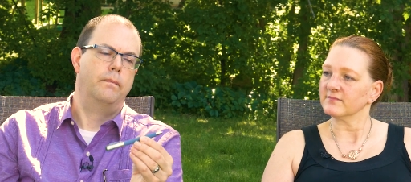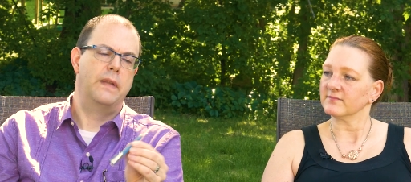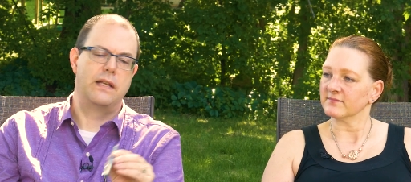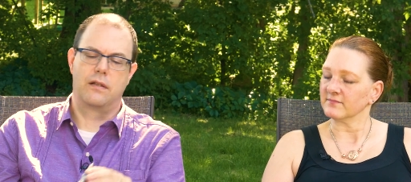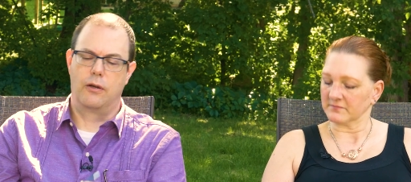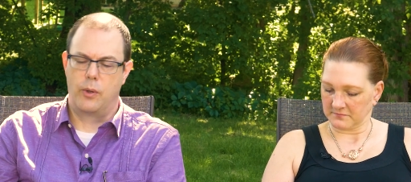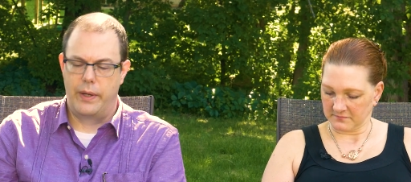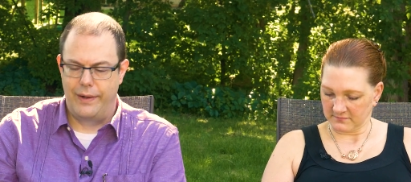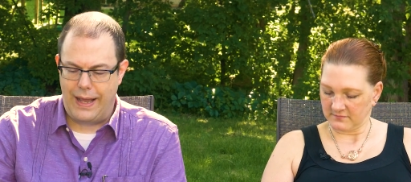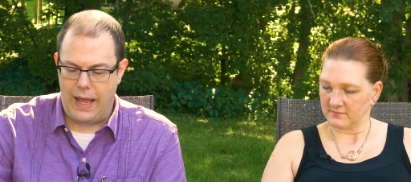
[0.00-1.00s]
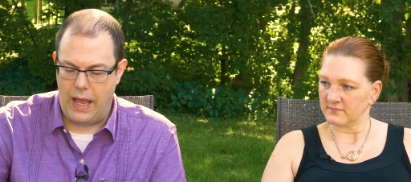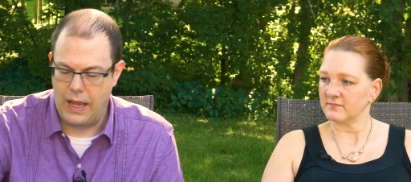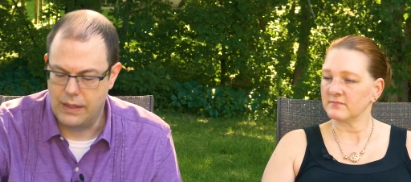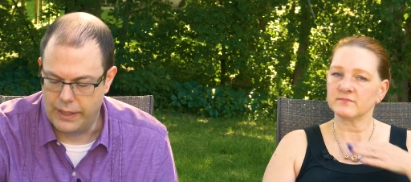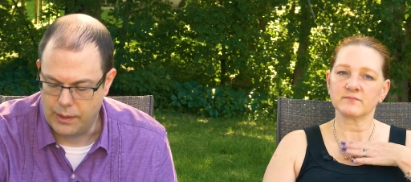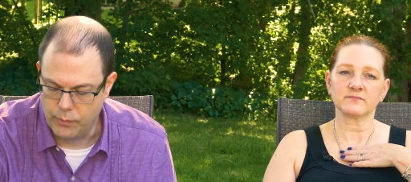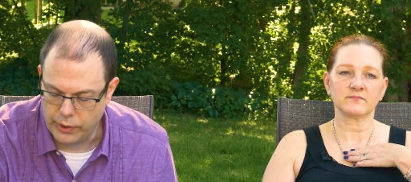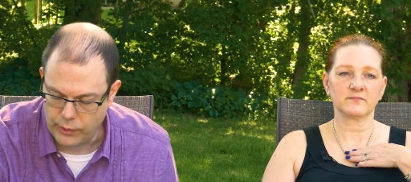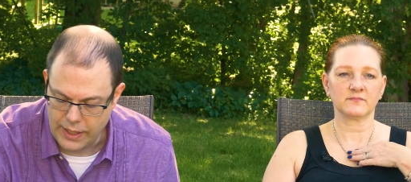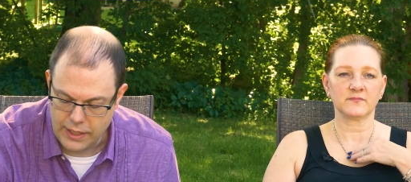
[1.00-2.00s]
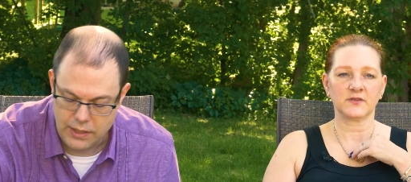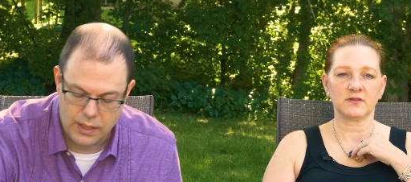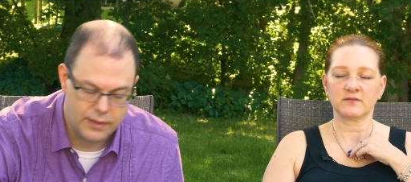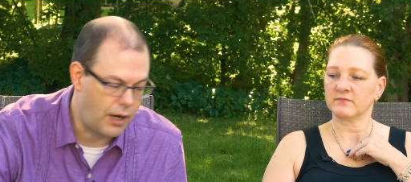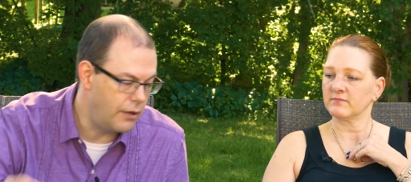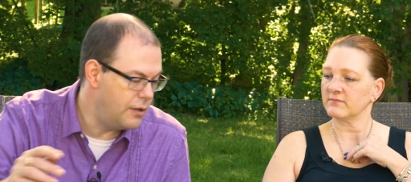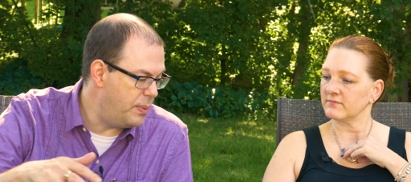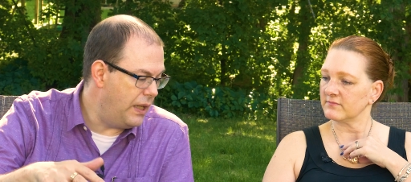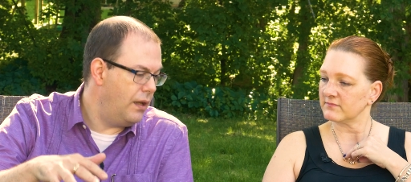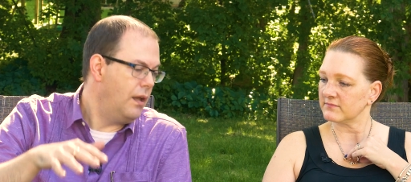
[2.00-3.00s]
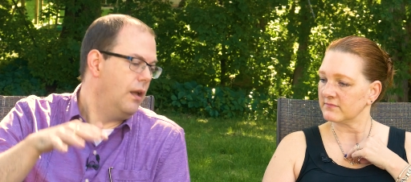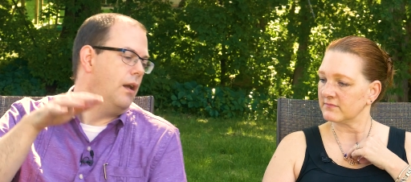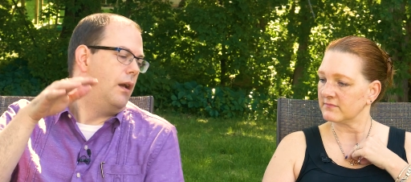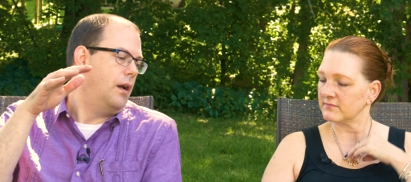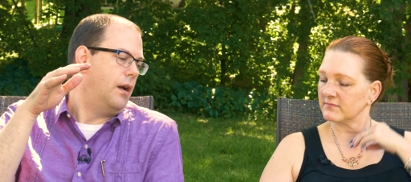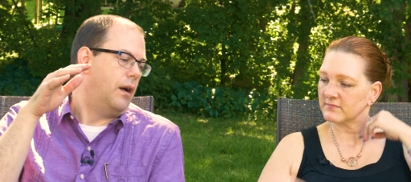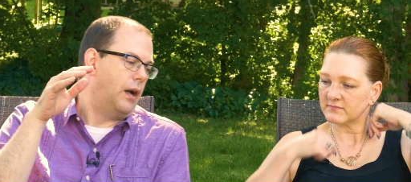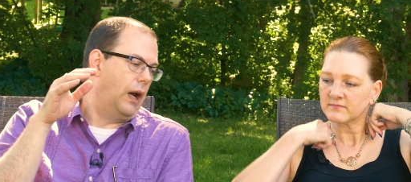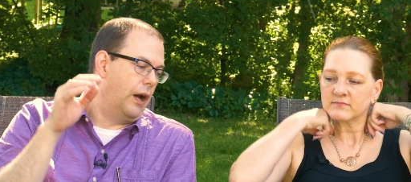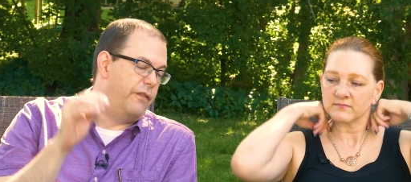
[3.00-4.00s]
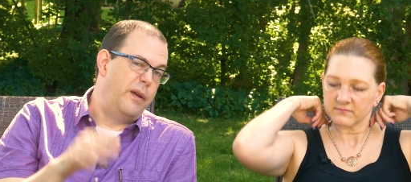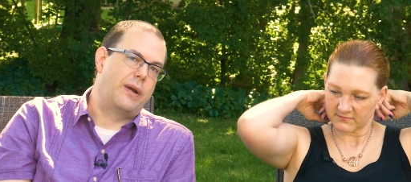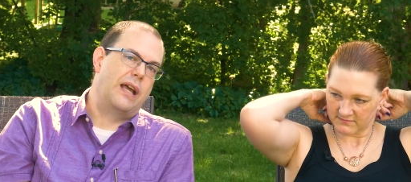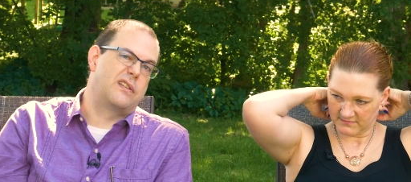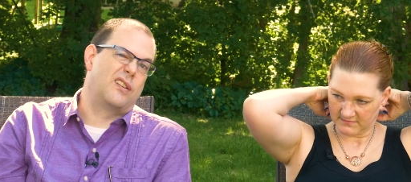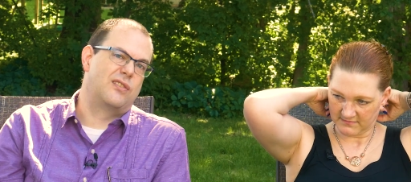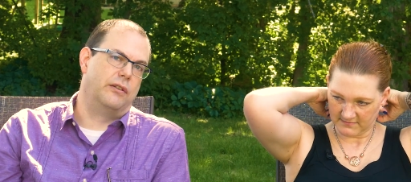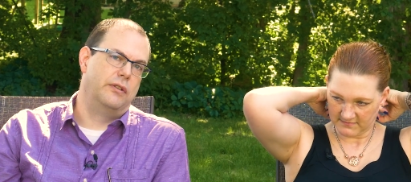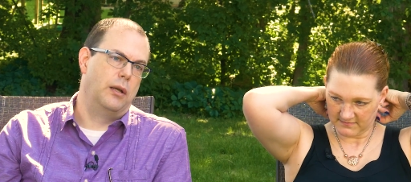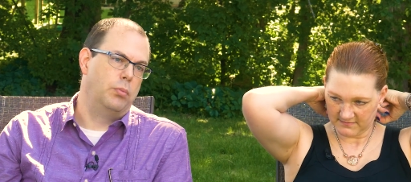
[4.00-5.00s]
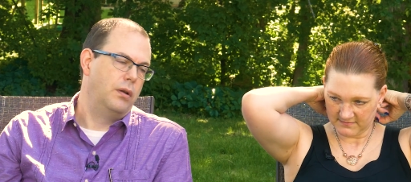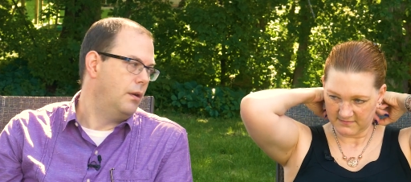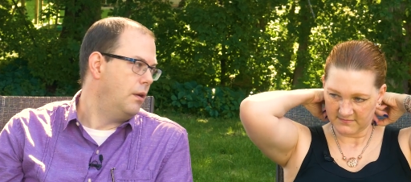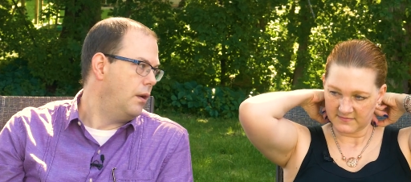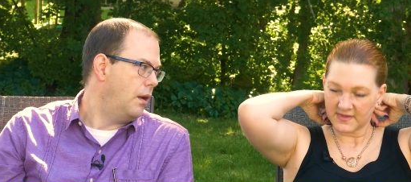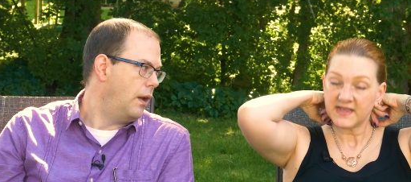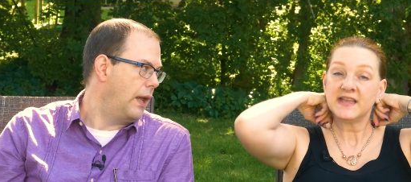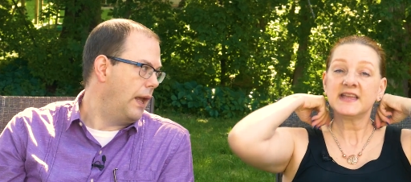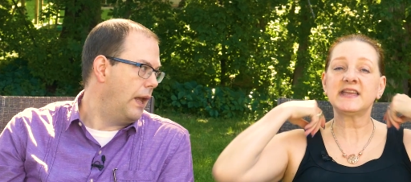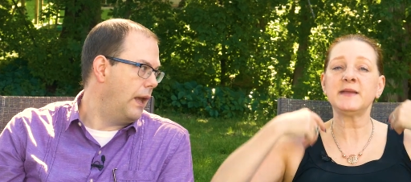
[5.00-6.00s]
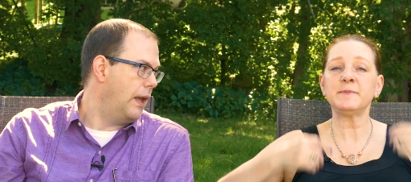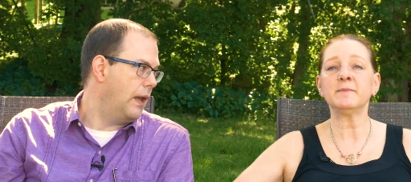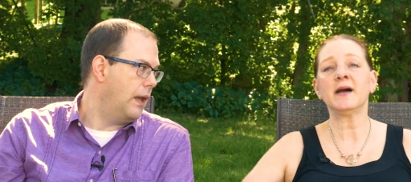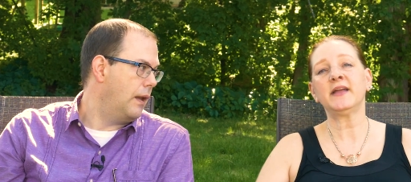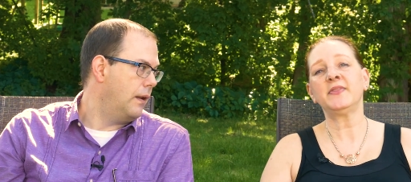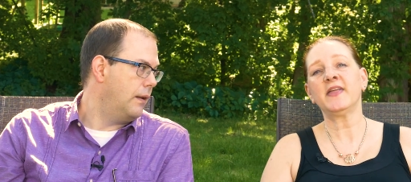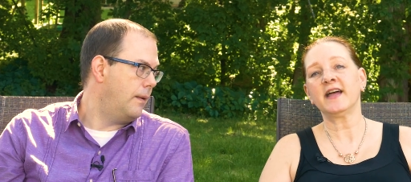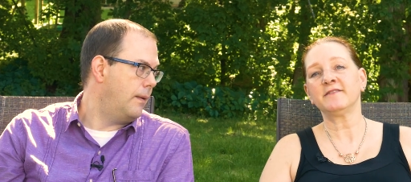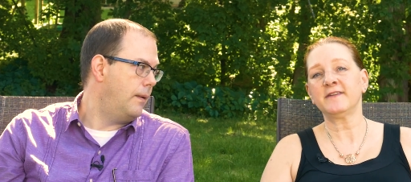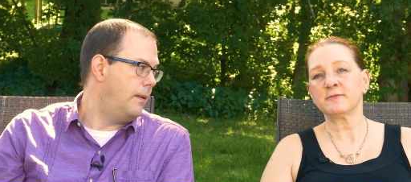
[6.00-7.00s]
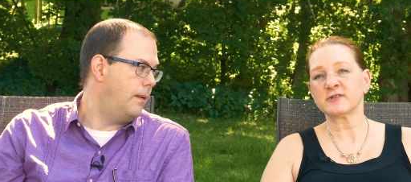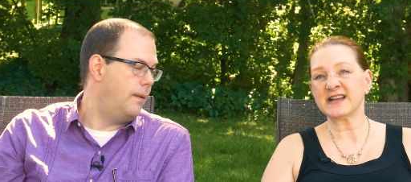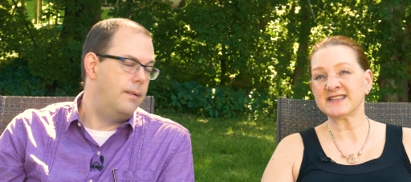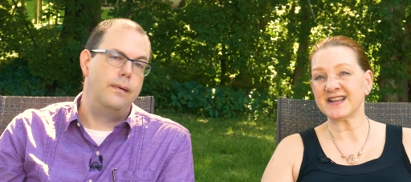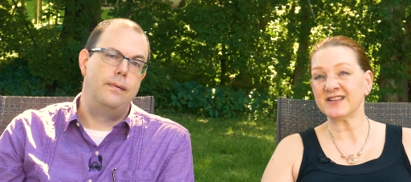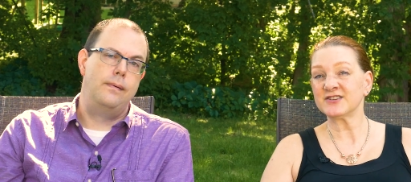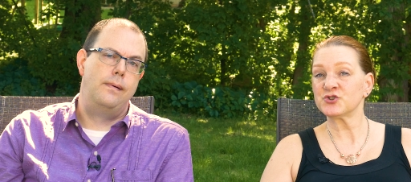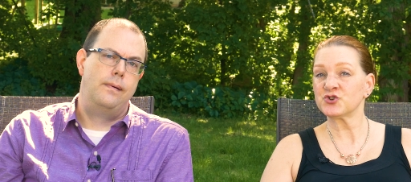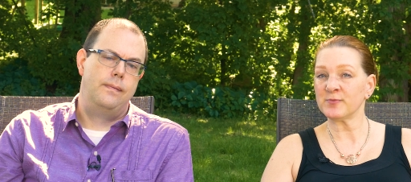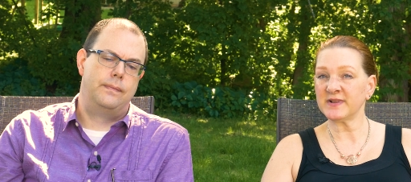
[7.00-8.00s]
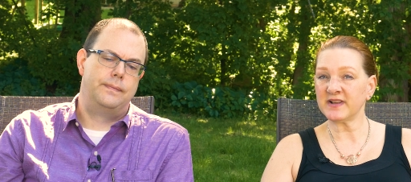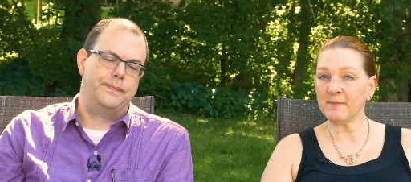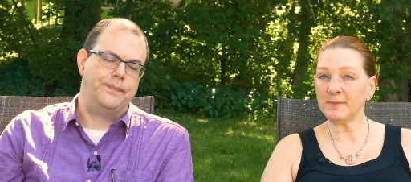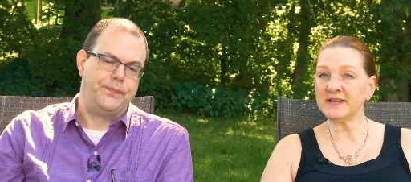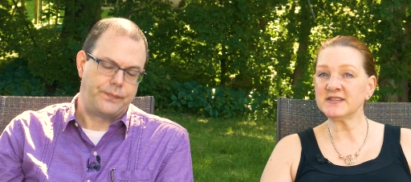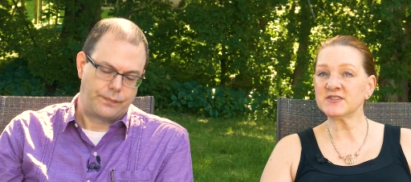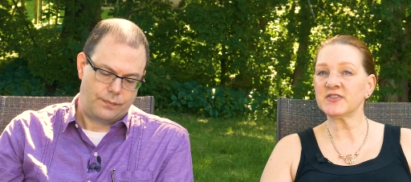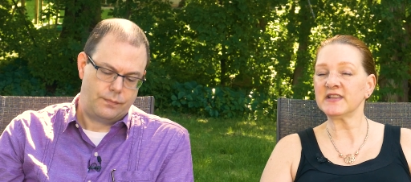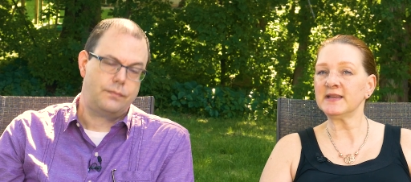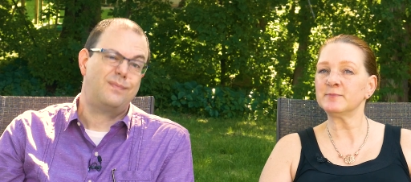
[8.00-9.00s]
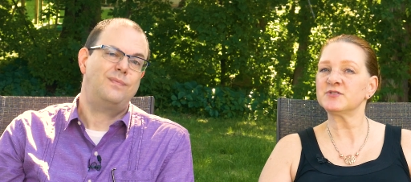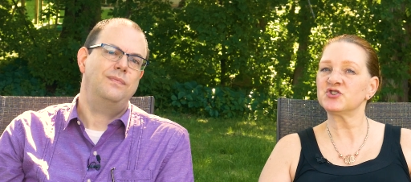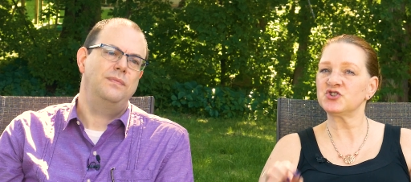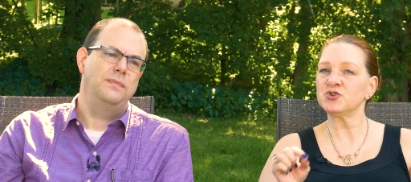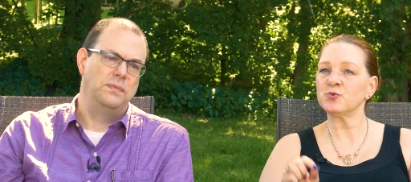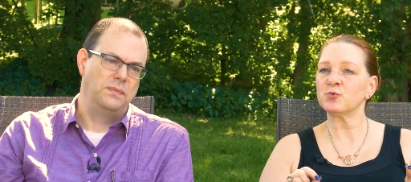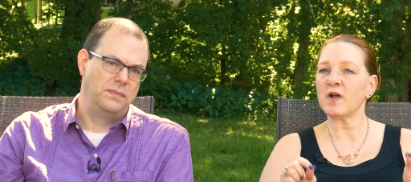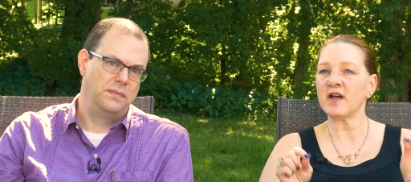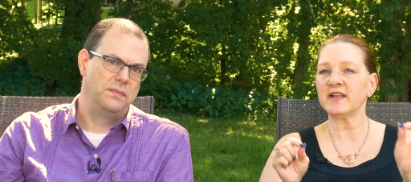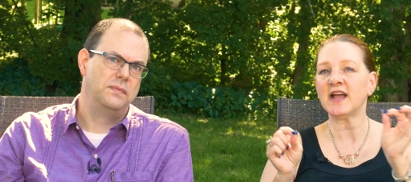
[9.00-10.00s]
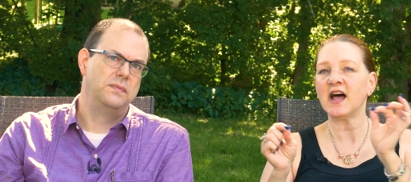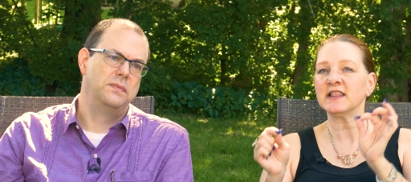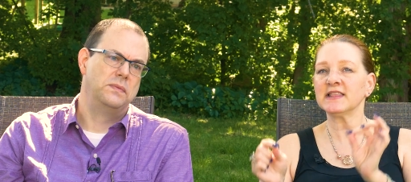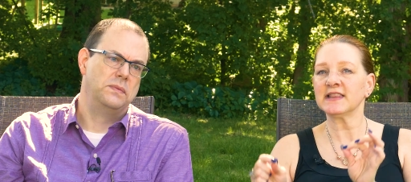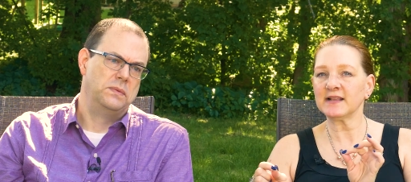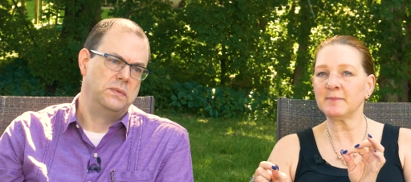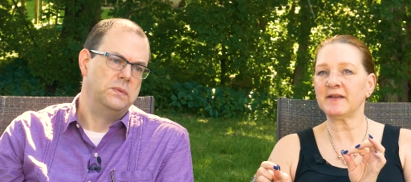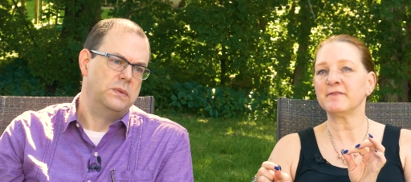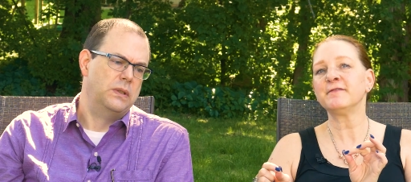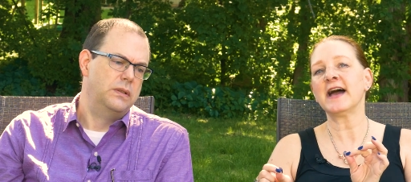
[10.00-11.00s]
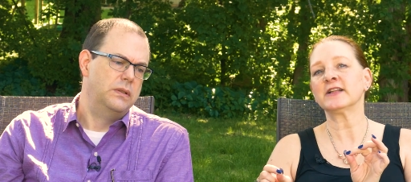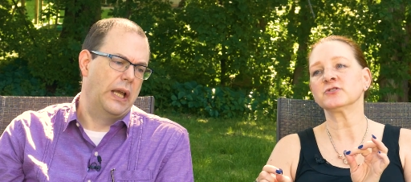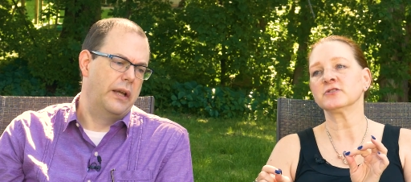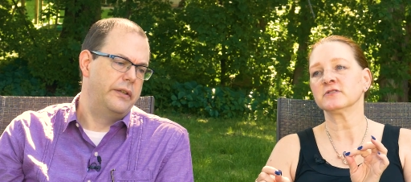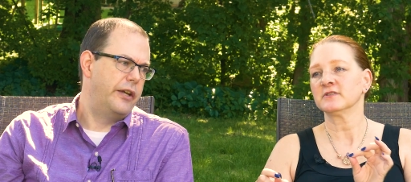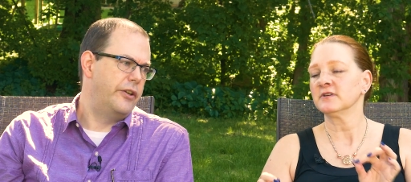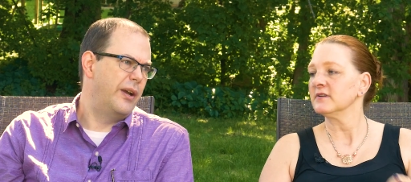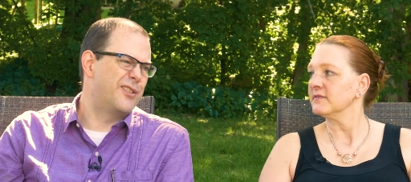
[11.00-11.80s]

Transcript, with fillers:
Speaker 1: nice logo on it. I, I, I like it. Really great. And, and it's hard to beat uh, a Faber-Castell steel nib.
Speaker 2: Keep in mind that Faber-Castell is a German company, so the nibs do run a little bit fatter.
Speaker 1: Yeah, yeah, your